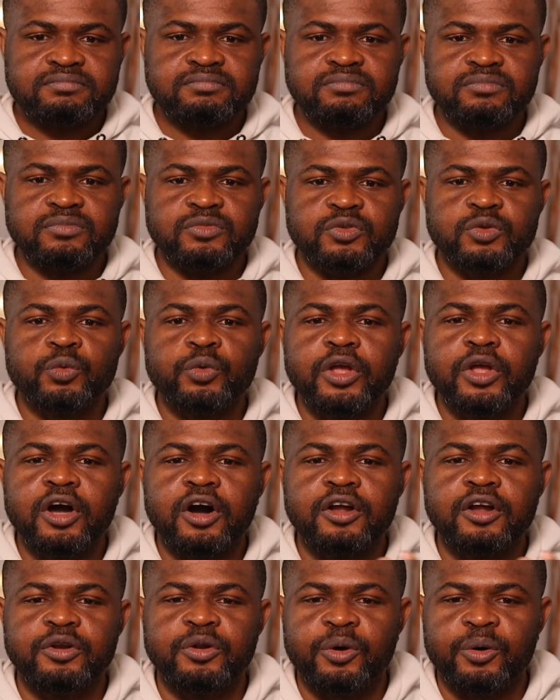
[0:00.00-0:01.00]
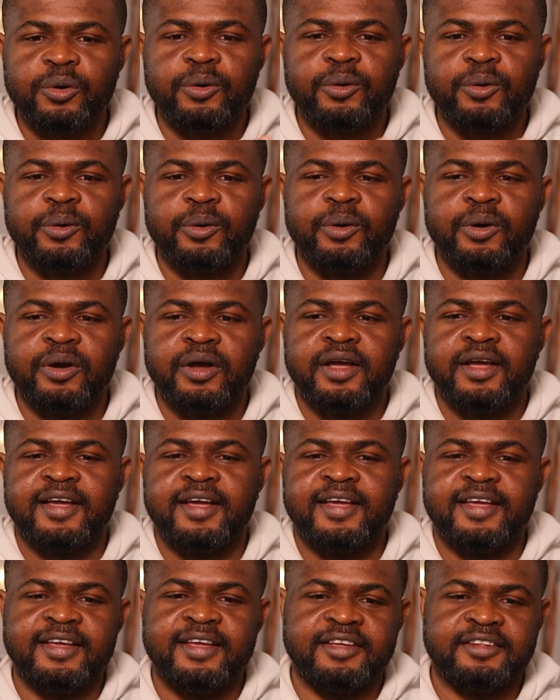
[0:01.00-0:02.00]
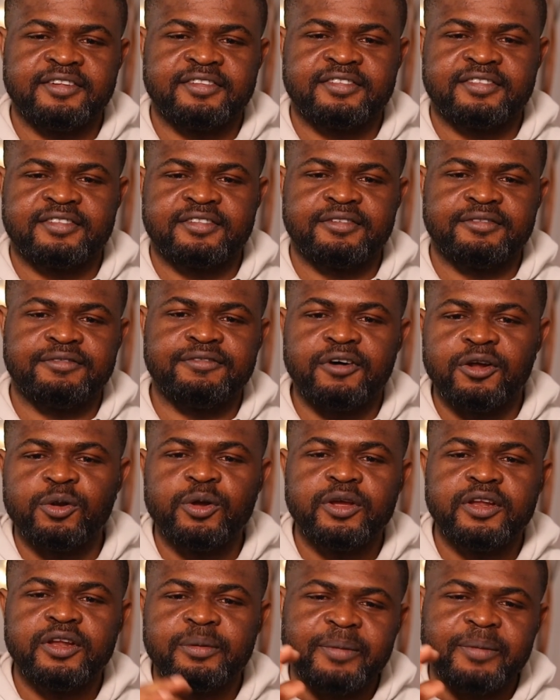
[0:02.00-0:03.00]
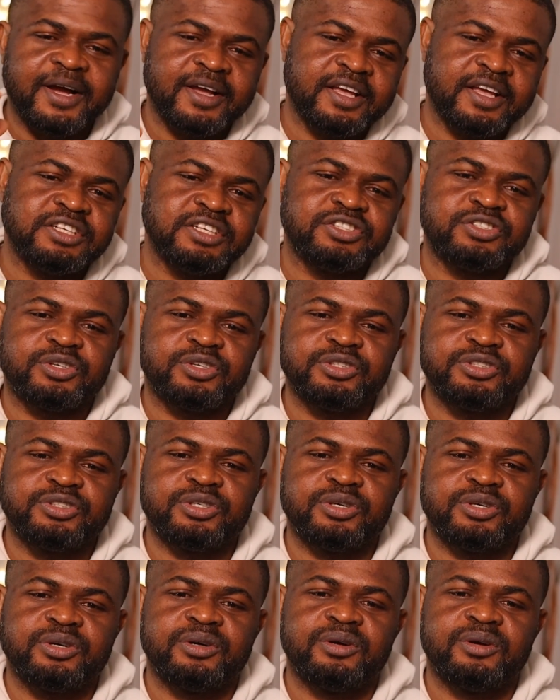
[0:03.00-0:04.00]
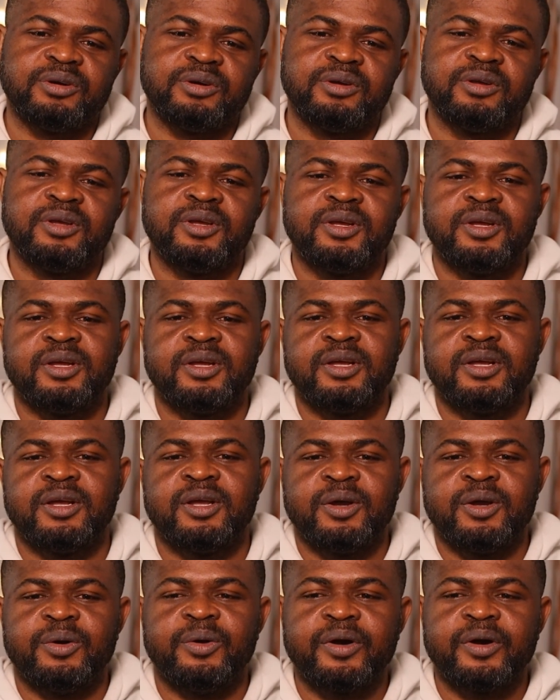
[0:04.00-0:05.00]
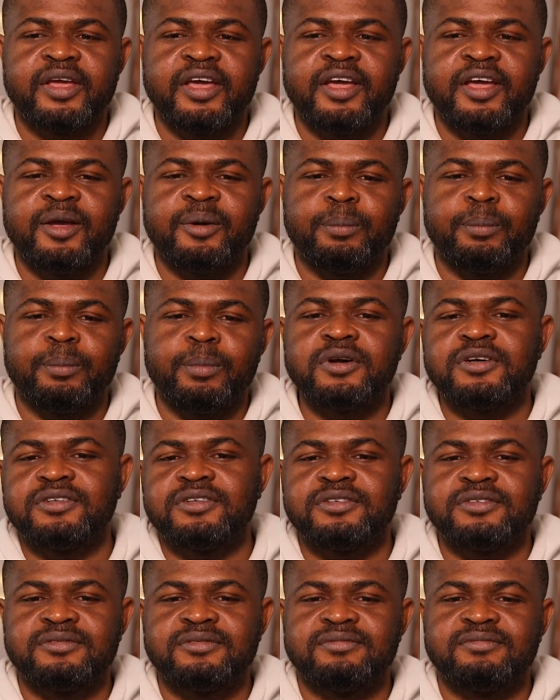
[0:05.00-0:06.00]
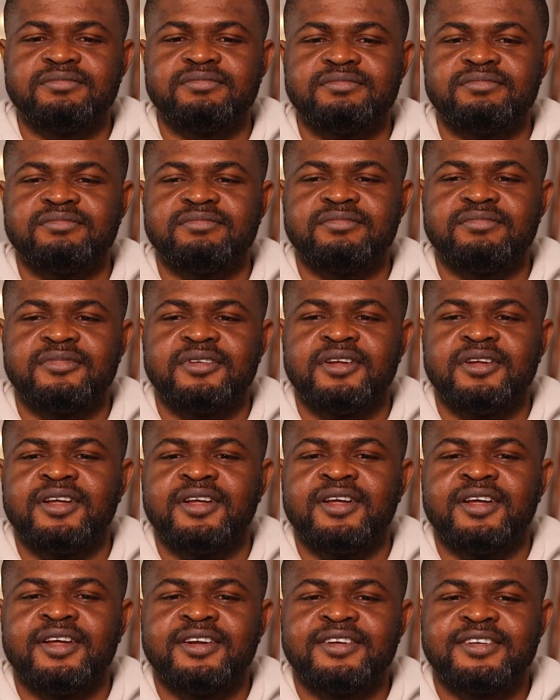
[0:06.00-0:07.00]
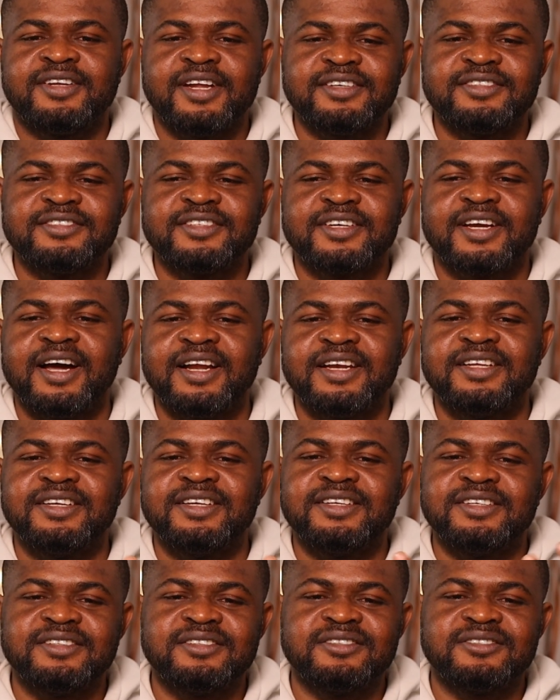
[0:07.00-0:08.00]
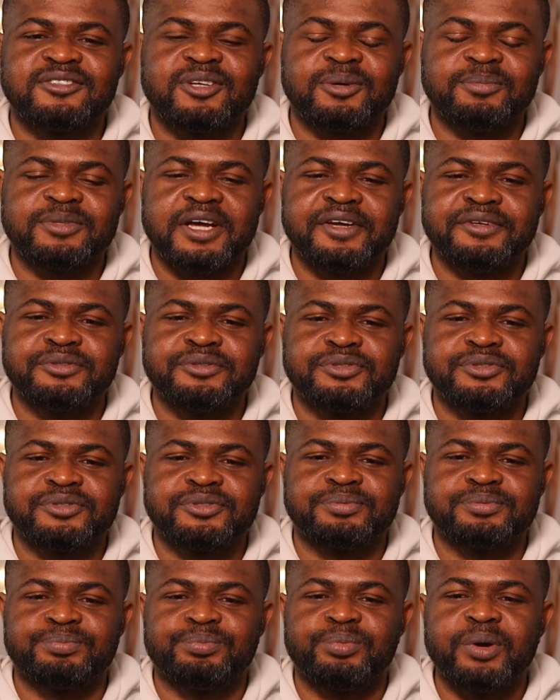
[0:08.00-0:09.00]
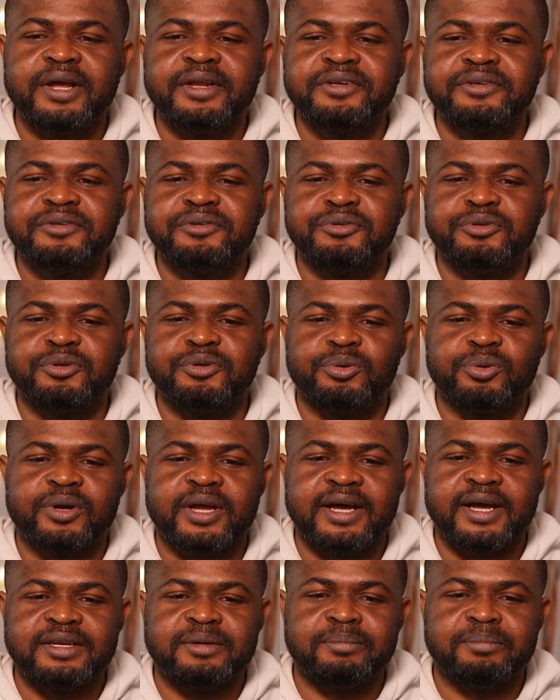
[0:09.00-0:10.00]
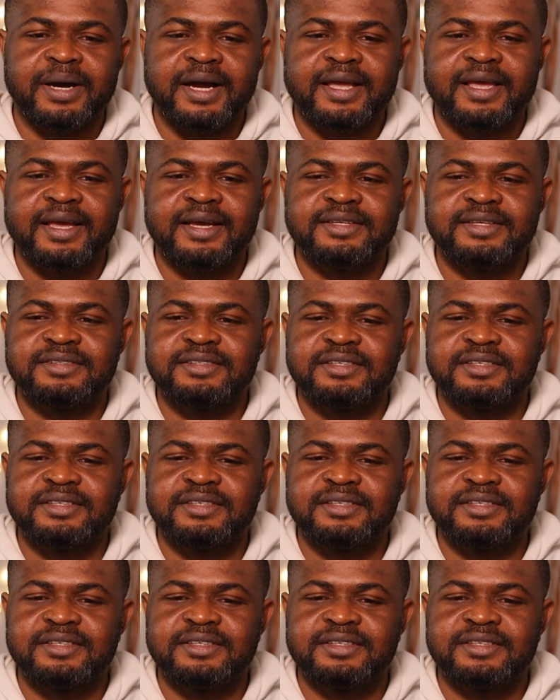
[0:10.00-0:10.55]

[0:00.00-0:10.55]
we all know, is following the market structure. Okay, but technically, sometimes when you look at the market,